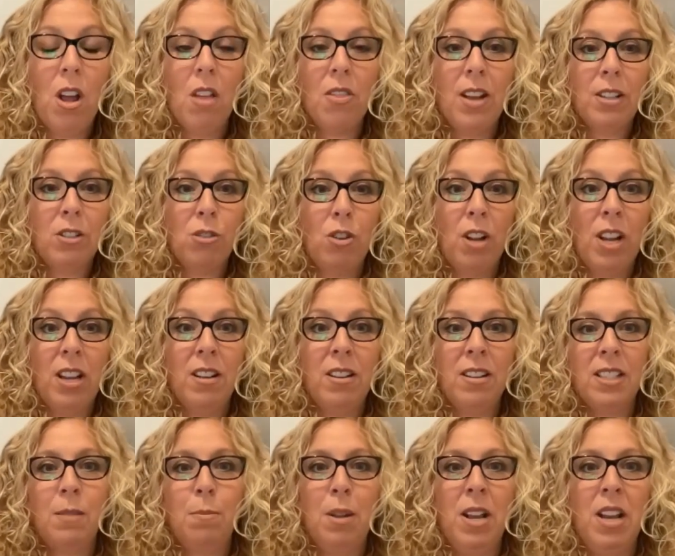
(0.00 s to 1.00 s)
That's all I can
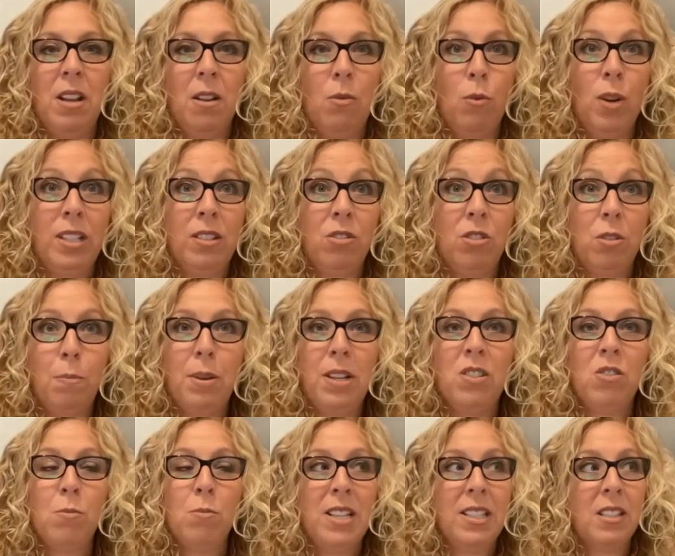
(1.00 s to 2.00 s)
explain. It went to the
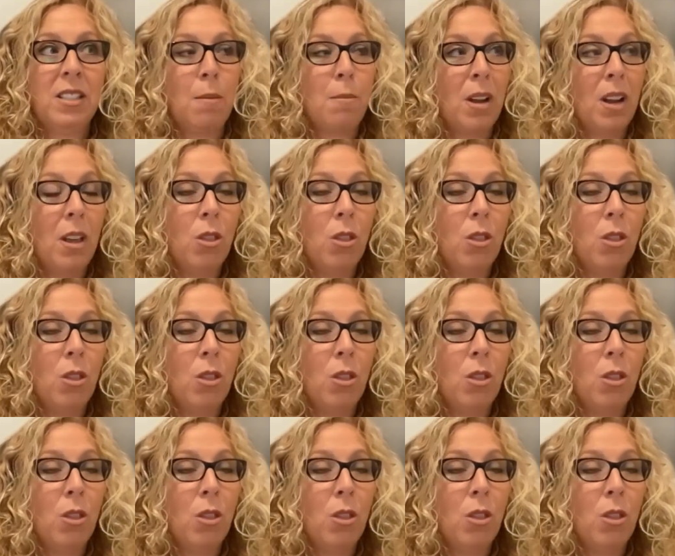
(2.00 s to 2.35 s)
pit of my stomach.